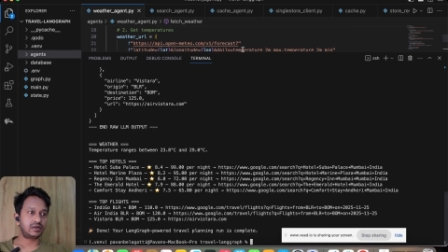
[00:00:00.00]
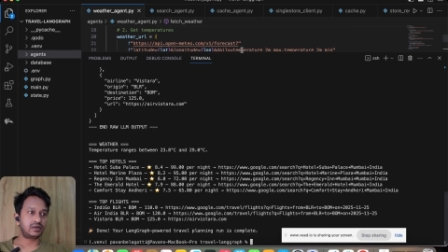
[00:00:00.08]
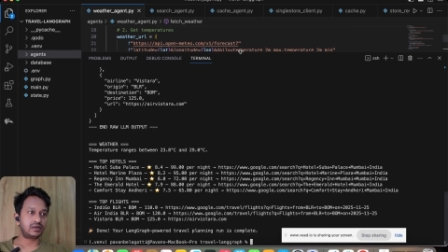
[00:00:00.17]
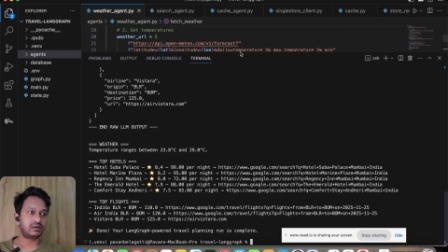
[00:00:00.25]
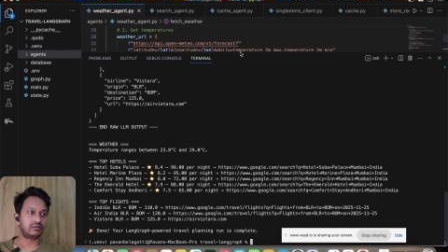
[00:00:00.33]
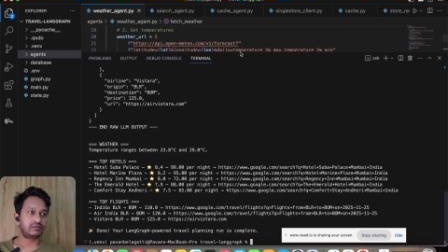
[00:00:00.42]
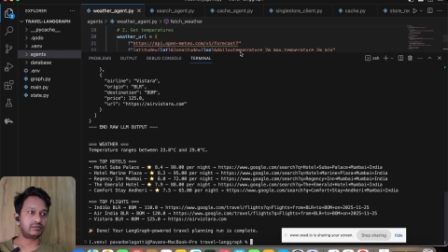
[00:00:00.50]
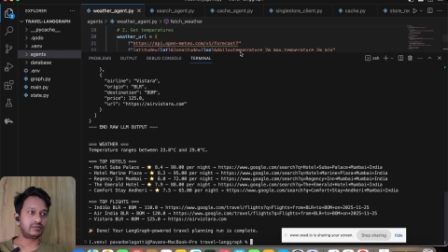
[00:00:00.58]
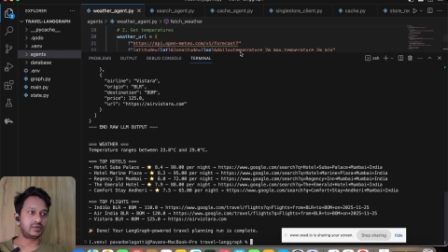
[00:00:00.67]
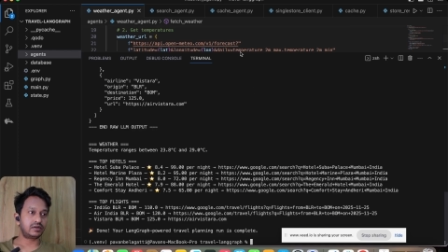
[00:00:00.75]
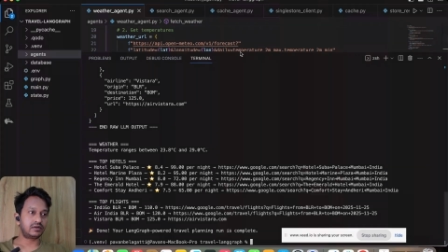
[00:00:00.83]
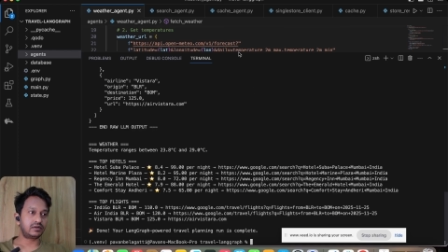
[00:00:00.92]
um,
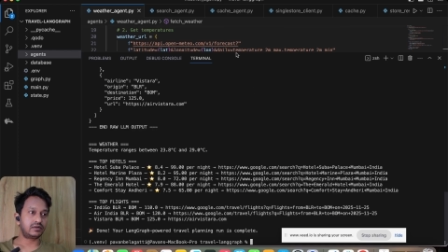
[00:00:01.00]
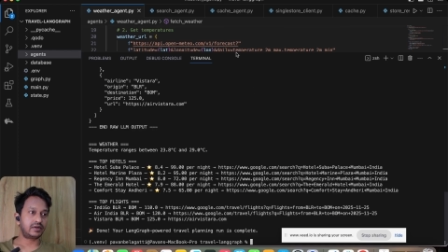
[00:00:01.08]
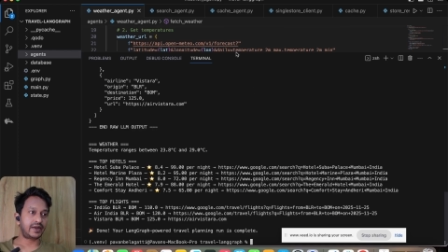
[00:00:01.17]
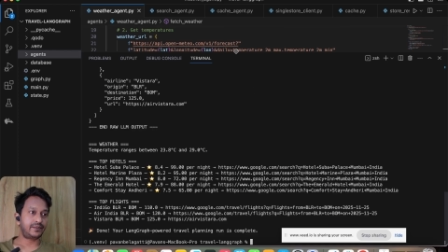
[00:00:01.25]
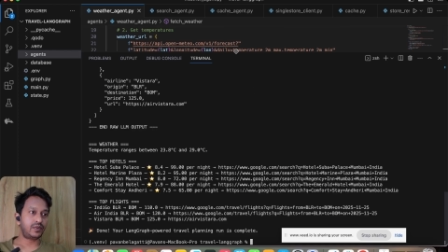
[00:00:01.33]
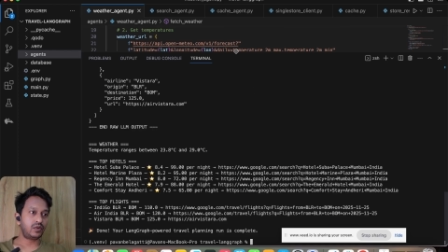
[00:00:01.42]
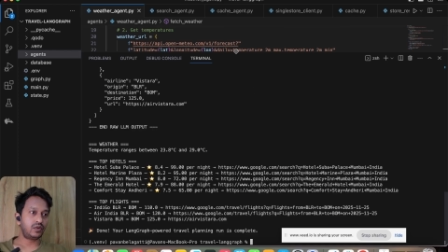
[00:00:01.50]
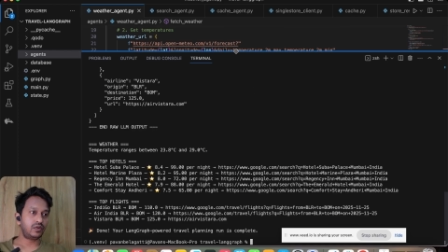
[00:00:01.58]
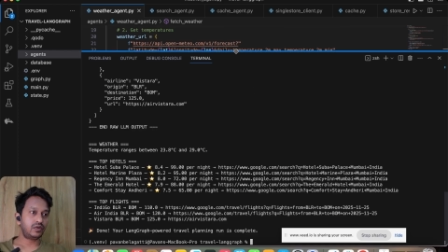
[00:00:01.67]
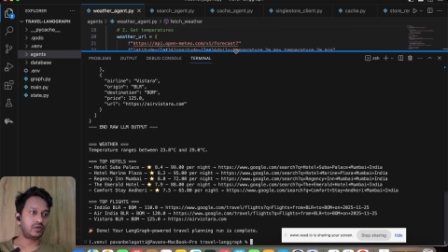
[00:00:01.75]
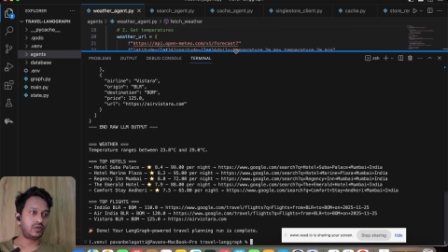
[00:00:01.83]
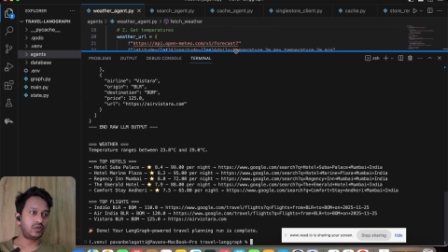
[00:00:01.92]
uh, repo
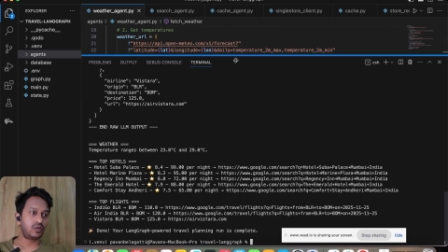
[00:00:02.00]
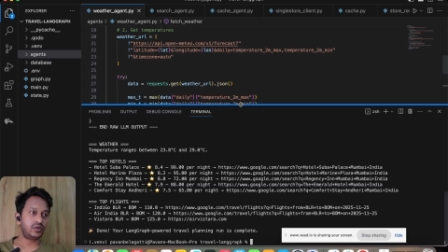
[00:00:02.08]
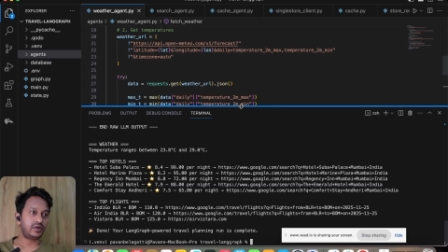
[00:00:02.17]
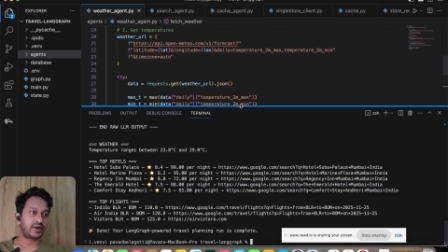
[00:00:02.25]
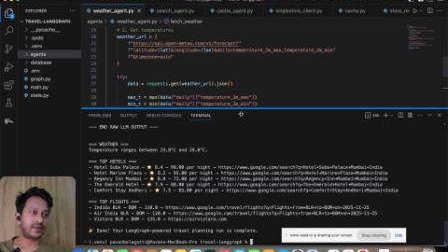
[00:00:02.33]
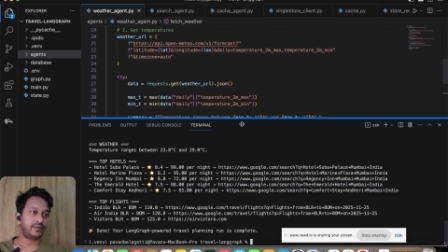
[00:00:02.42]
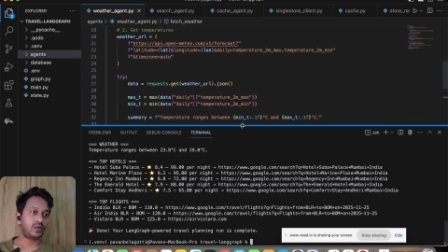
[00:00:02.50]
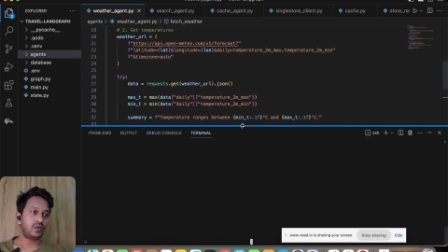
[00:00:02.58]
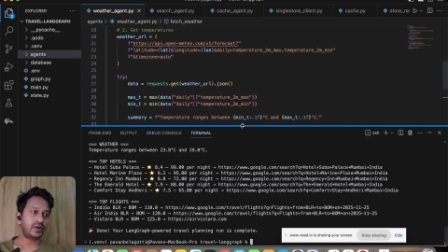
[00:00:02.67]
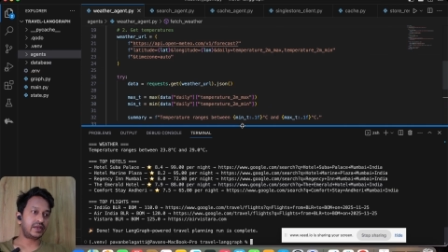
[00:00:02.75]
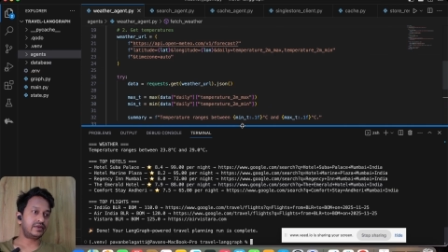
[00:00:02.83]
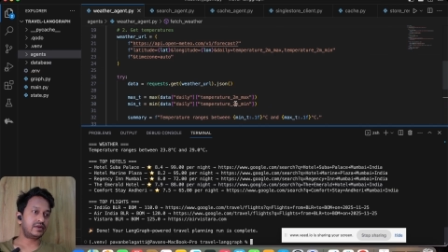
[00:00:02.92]
code
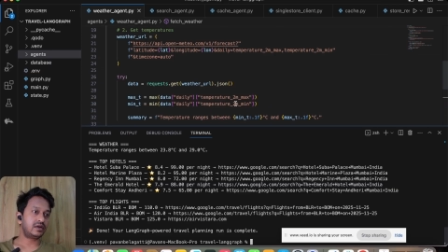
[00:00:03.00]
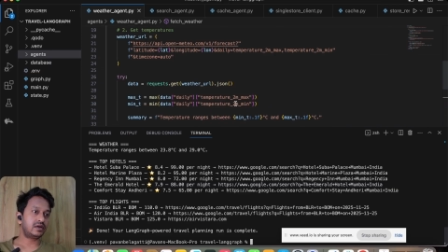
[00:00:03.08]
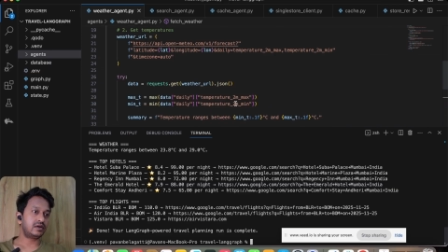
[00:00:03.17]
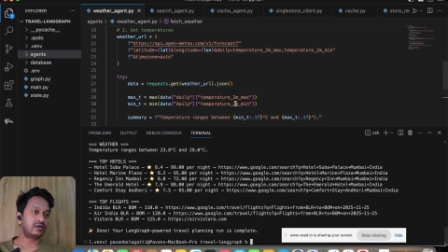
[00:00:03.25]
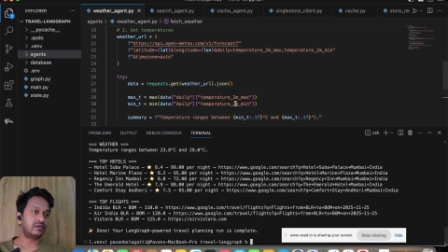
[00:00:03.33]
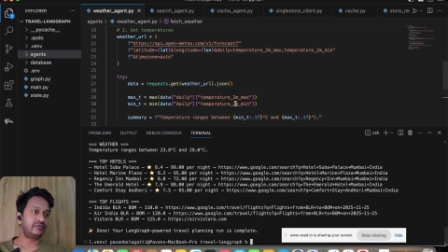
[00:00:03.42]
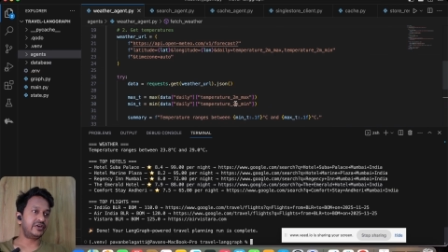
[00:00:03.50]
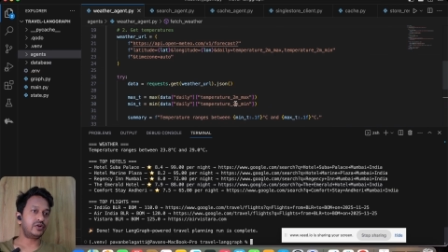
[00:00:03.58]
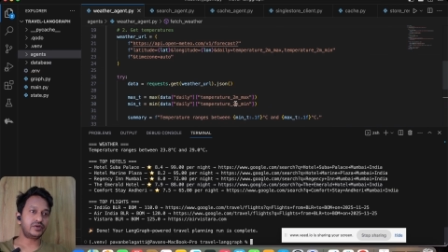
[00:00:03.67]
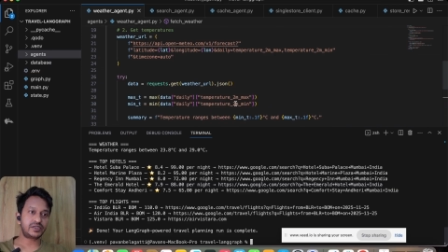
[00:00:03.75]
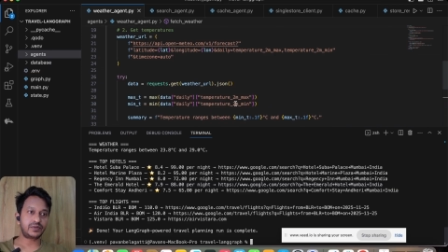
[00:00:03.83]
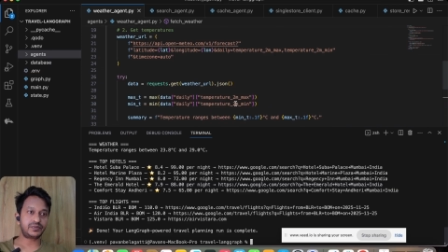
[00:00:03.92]
repo in the
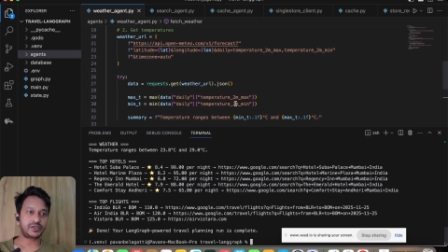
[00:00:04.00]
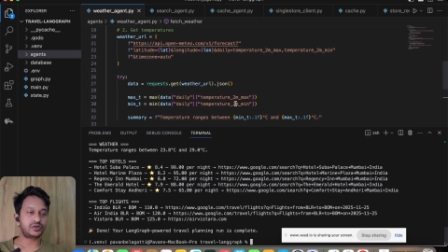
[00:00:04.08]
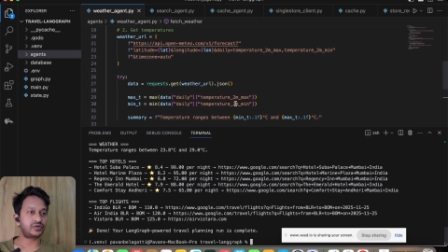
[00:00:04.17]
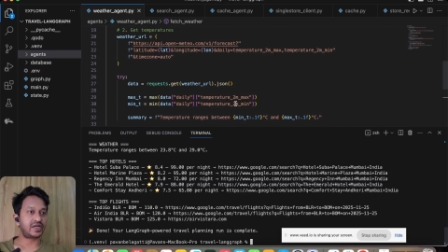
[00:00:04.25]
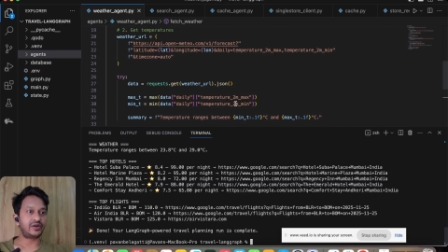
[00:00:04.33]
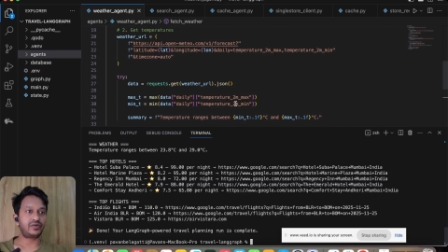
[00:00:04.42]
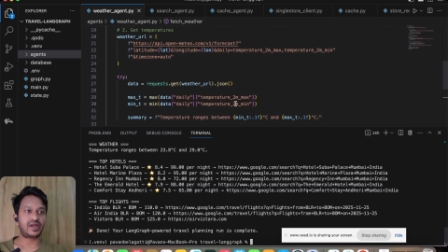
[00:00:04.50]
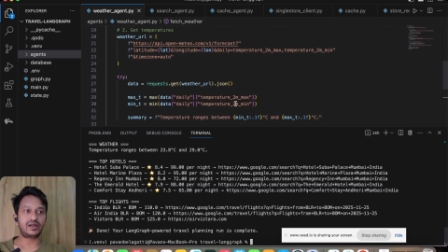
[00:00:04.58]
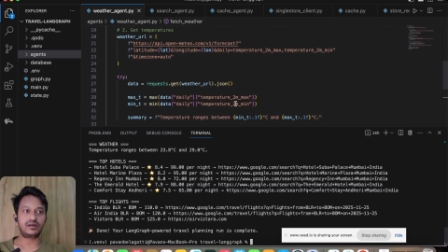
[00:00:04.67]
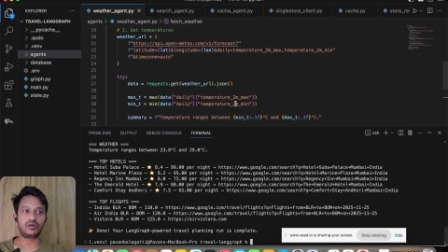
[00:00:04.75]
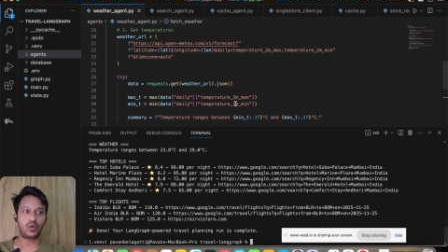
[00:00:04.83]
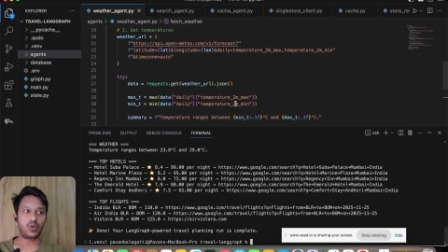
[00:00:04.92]
video description so that you
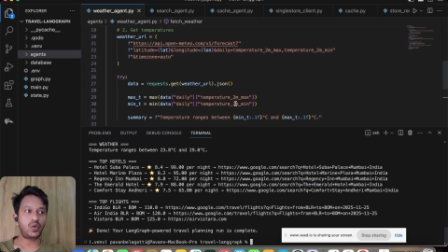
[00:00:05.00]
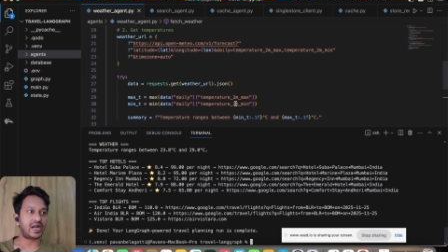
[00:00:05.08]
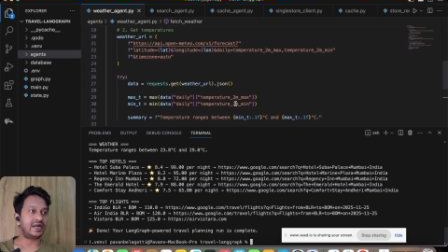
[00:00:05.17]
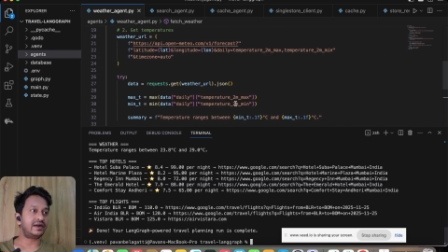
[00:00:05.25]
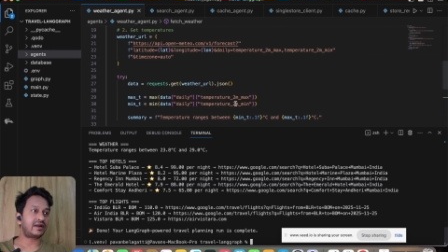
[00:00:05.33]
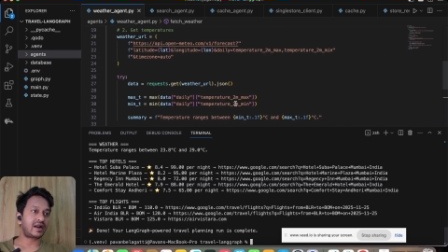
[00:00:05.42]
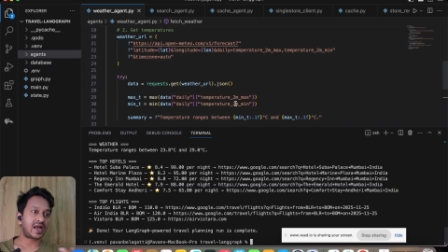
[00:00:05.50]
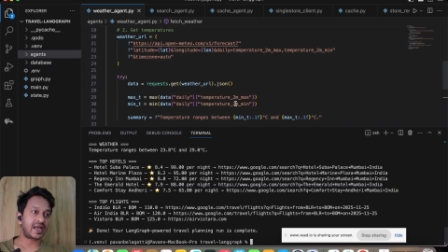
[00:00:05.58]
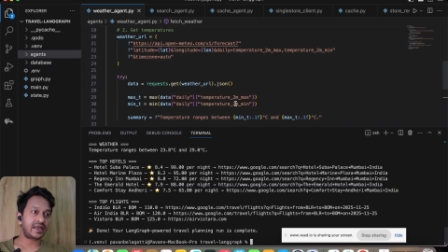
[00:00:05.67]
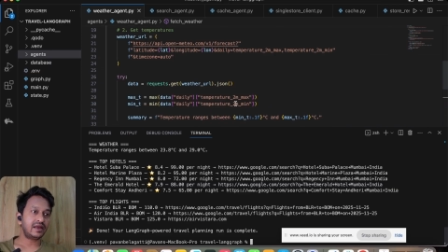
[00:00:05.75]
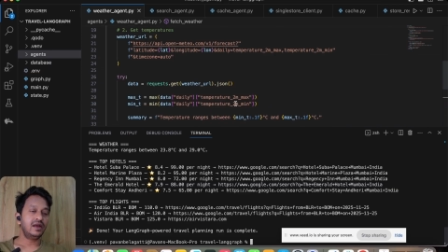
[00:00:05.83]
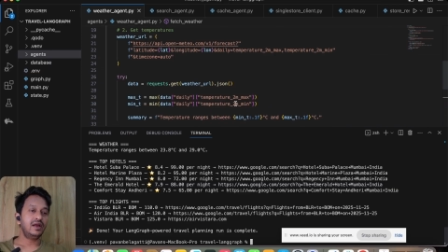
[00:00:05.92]
can go and
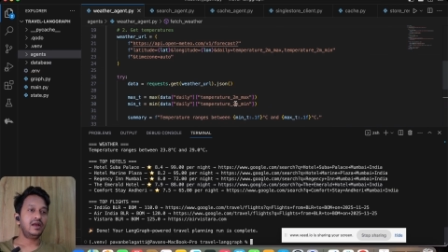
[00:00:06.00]
try